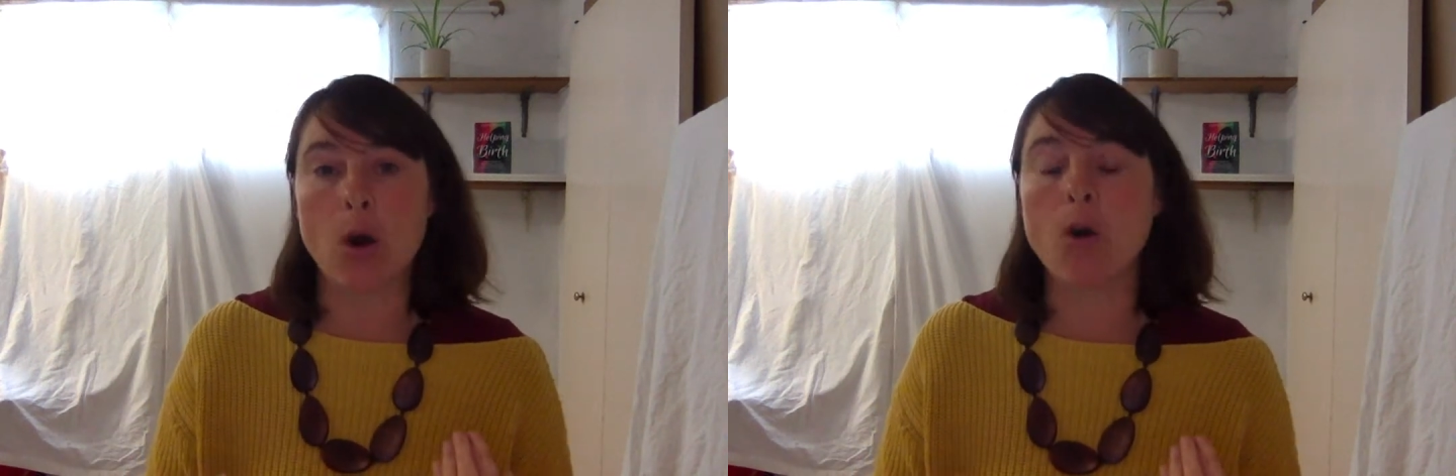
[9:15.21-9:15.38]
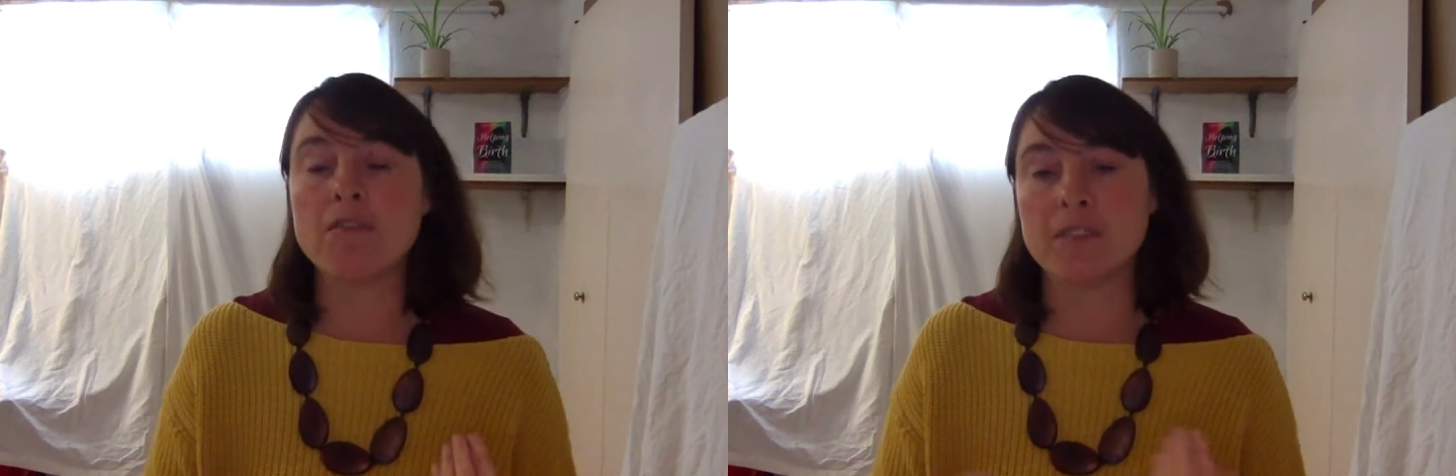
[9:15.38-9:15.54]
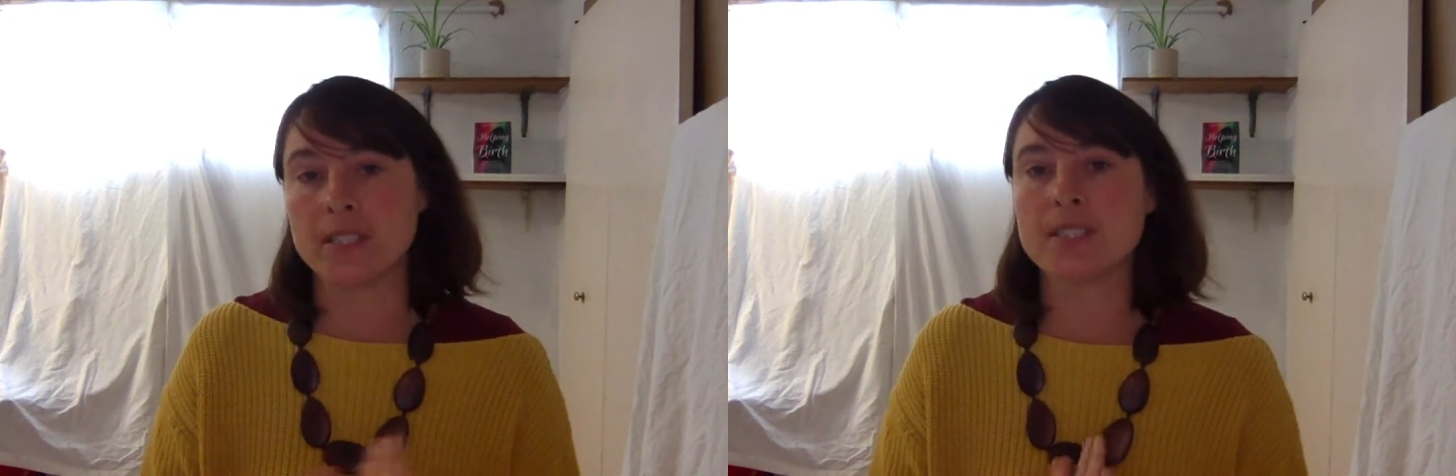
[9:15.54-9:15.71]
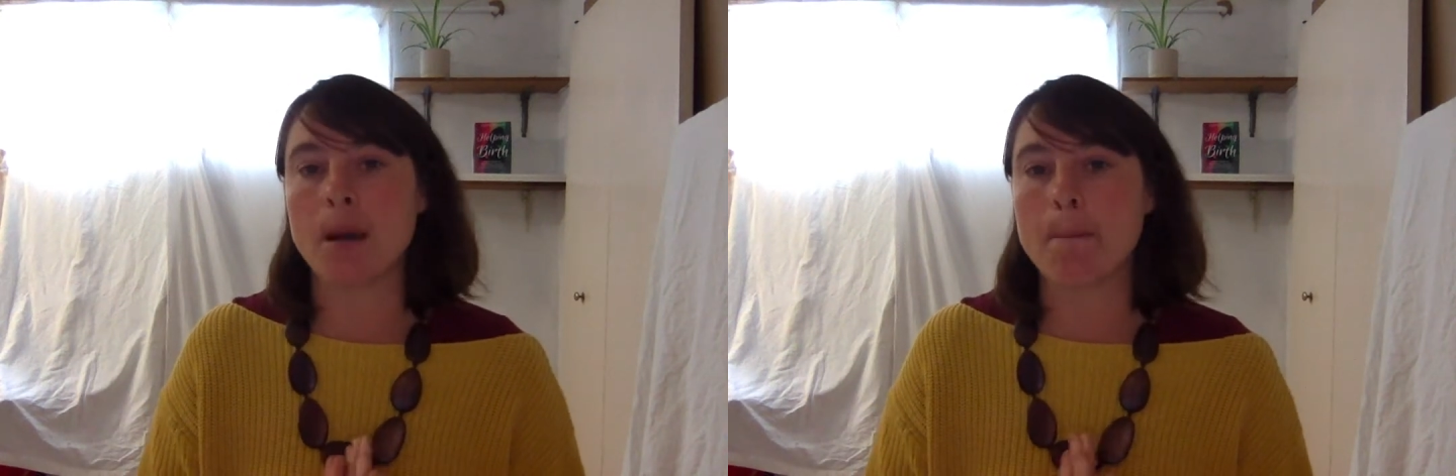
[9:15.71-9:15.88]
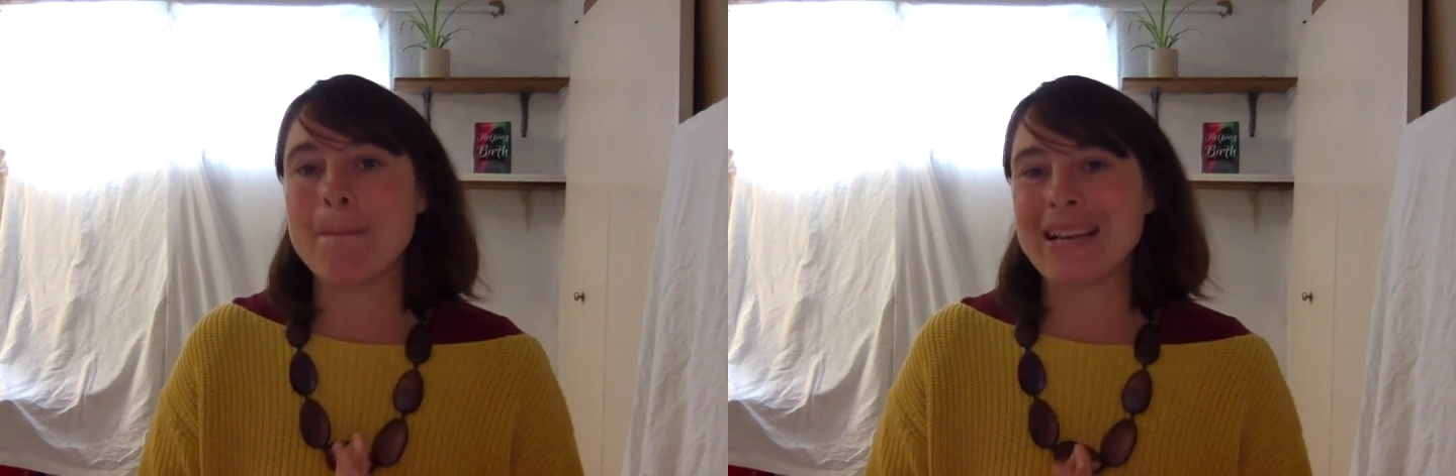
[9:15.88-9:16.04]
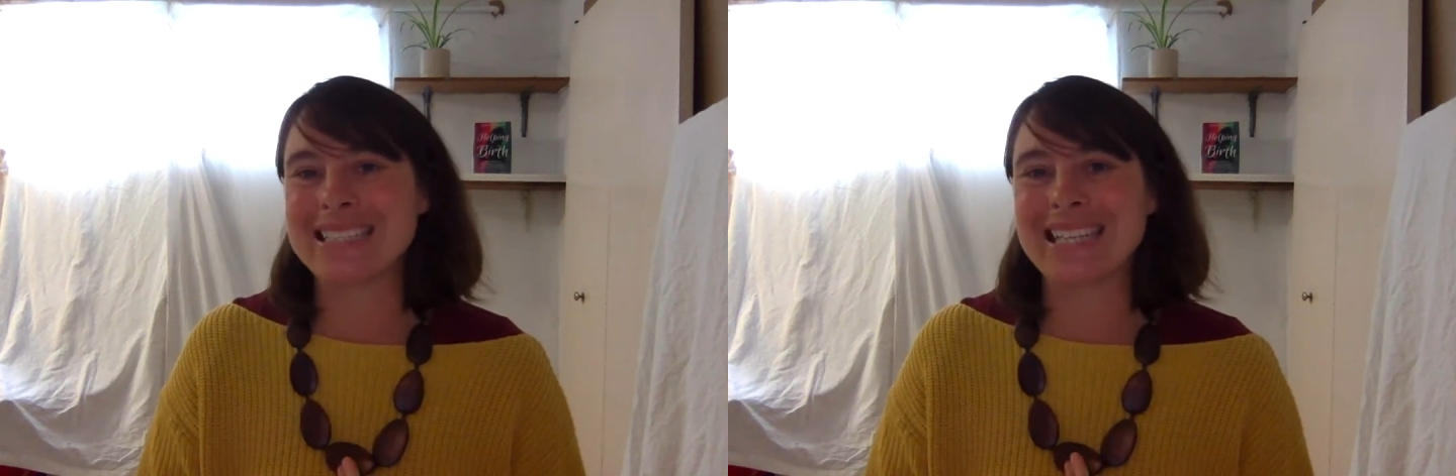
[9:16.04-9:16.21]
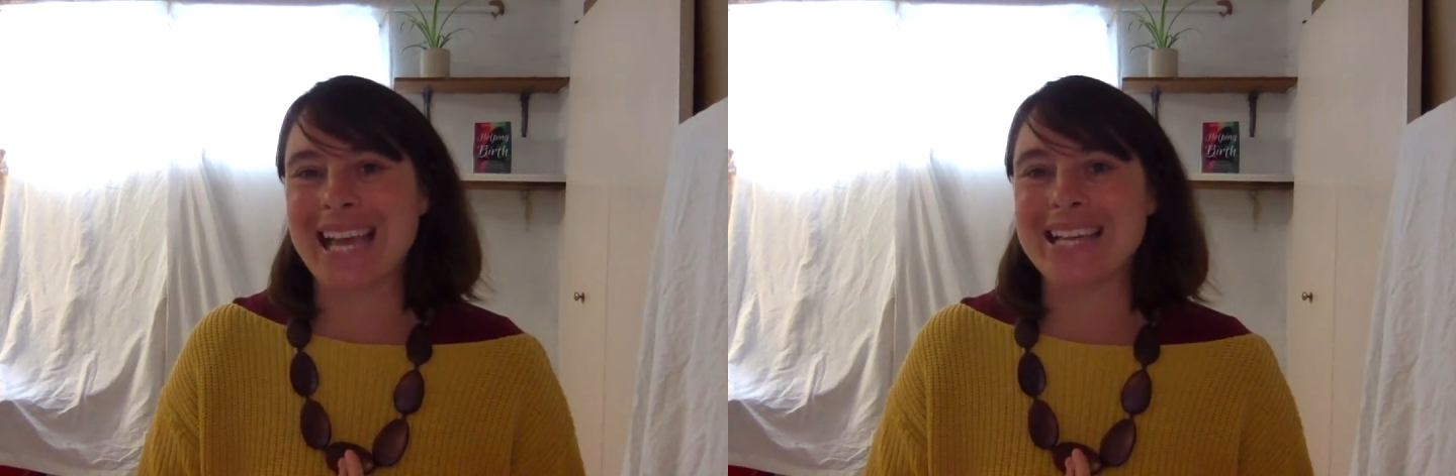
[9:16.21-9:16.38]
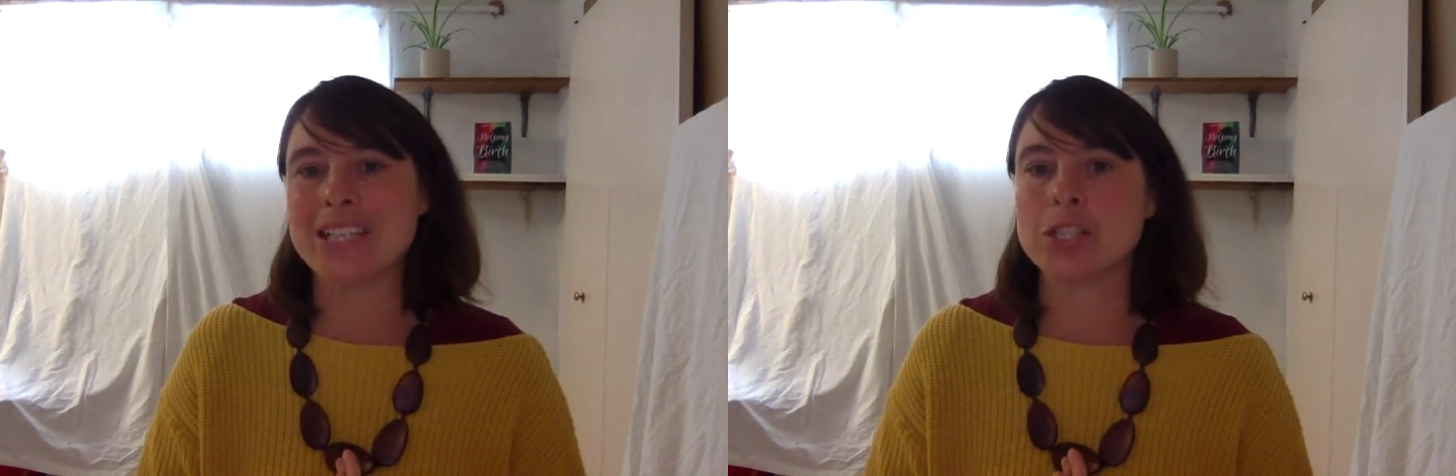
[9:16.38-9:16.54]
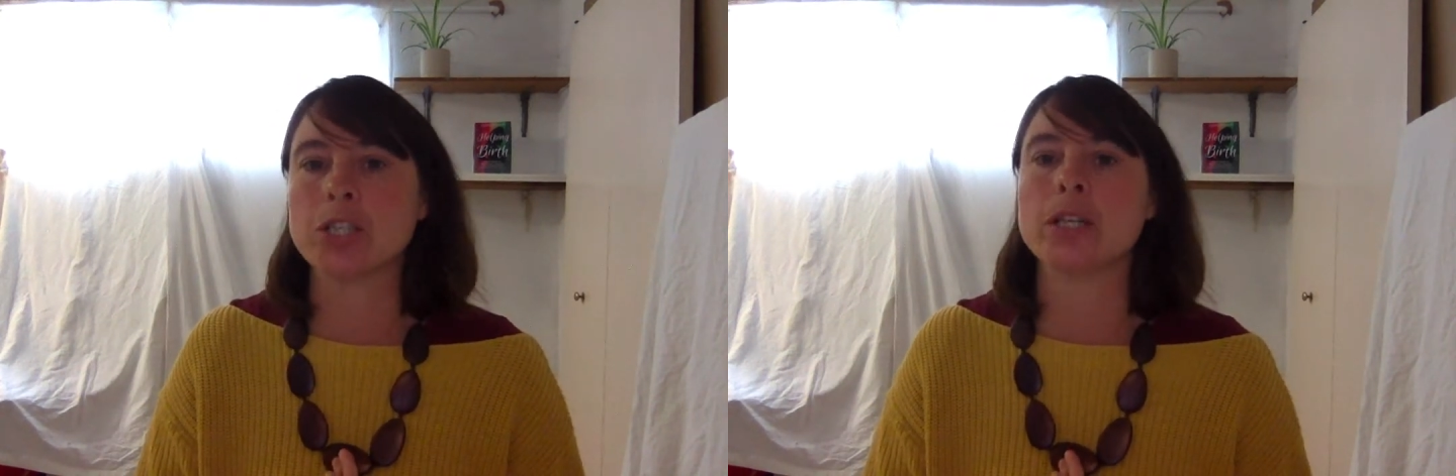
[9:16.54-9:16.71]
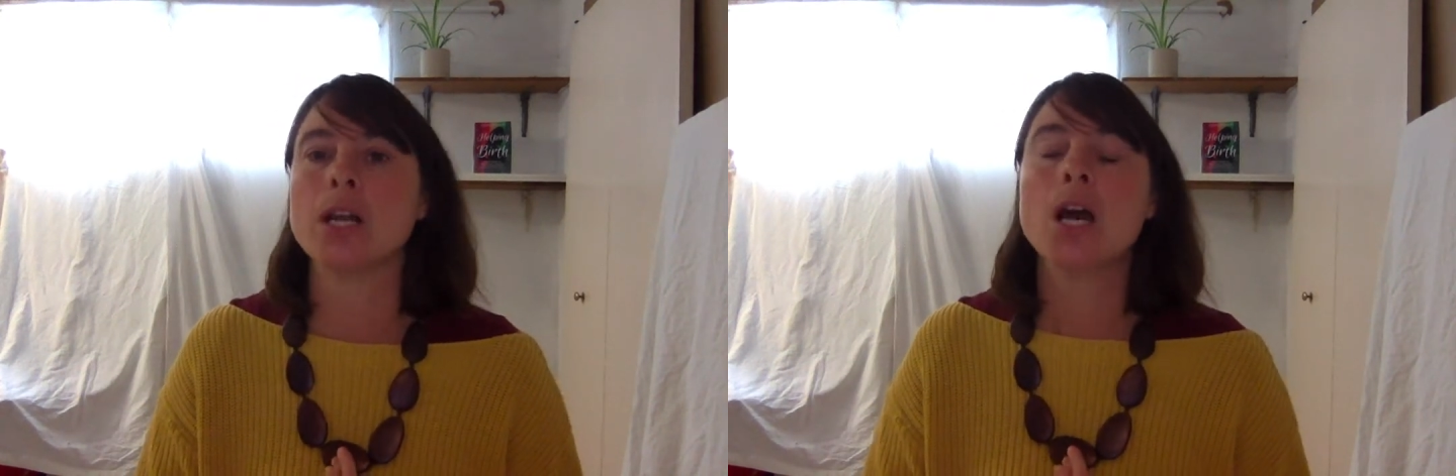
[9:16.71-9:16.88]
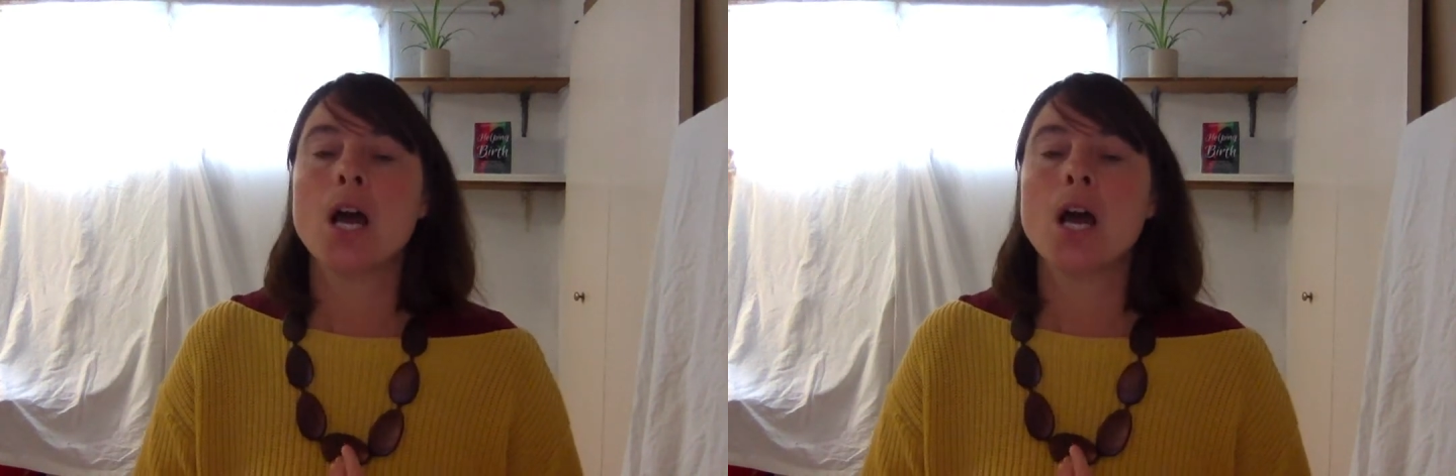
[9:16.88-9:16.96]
offered some medication.